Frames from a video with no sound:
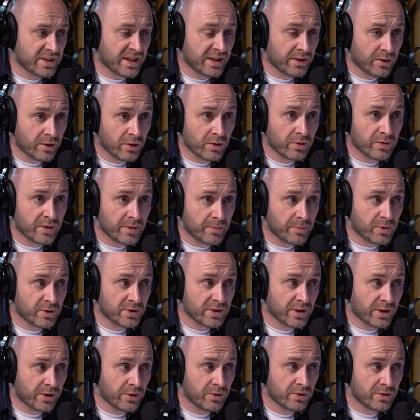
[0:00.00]
I know, the
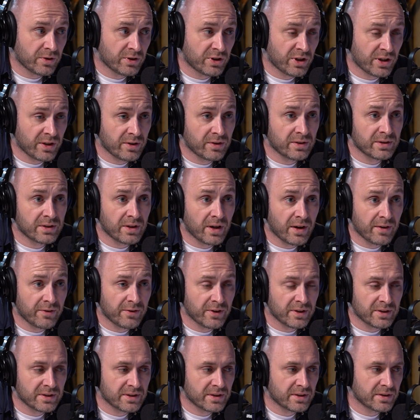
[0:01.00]
Prosecutor General's
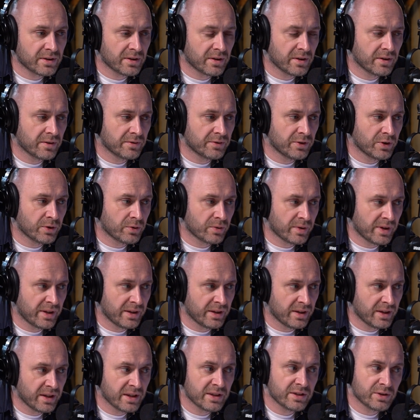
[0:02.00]
Office of
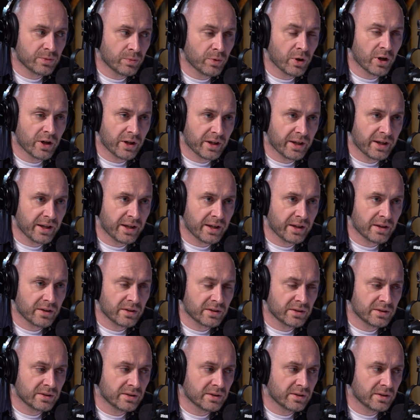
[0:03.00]
Ukraine is working
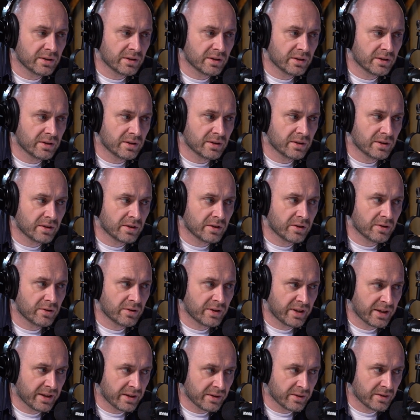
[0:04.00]
on
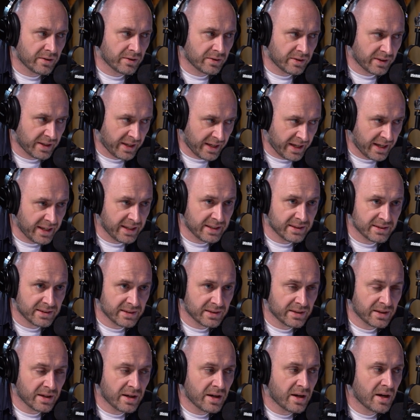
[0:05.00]
a
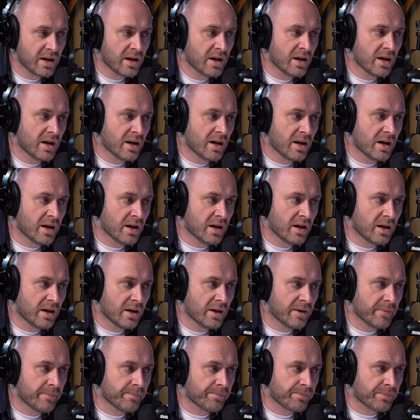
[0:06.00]
case
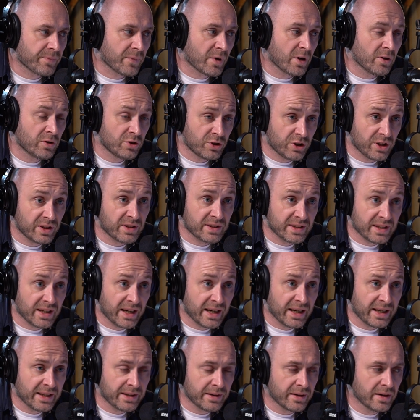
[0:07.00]
on
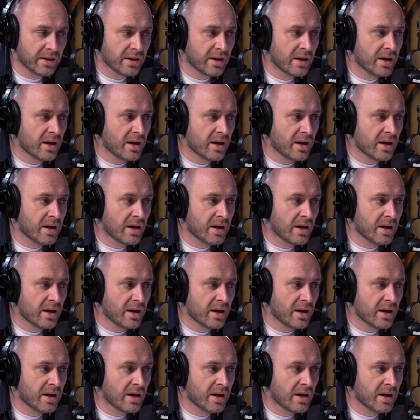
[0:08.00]
genocide.